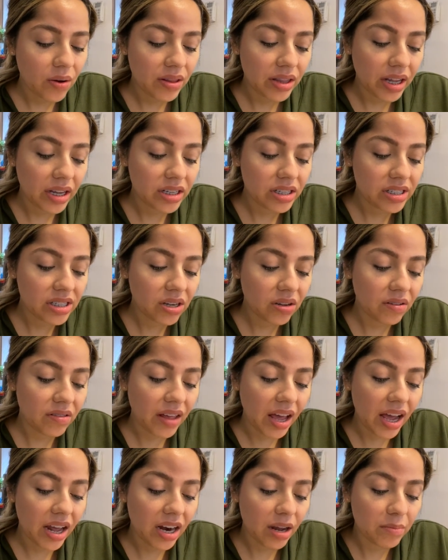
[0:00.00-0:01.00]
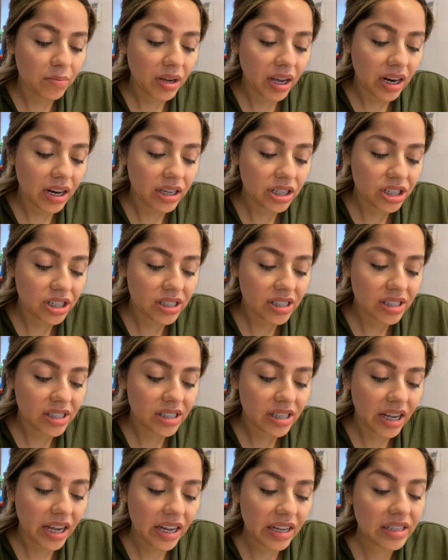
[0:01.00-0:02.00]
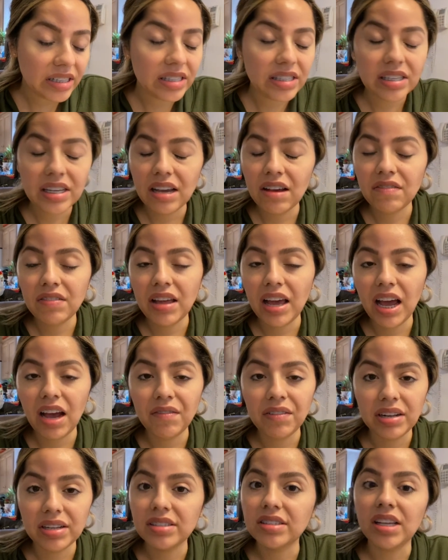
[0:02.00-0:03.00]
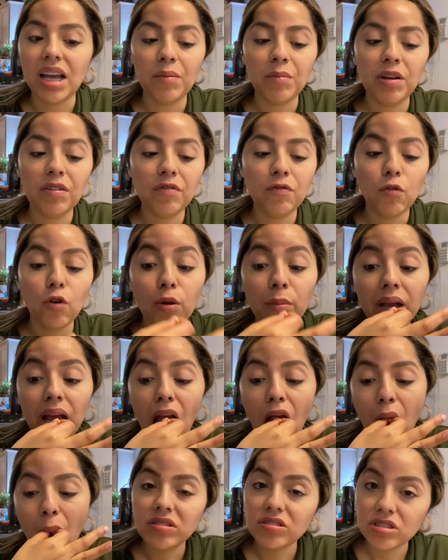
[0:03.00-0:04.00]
And then till then, I'm gonna just sit and see if they have an assignment for me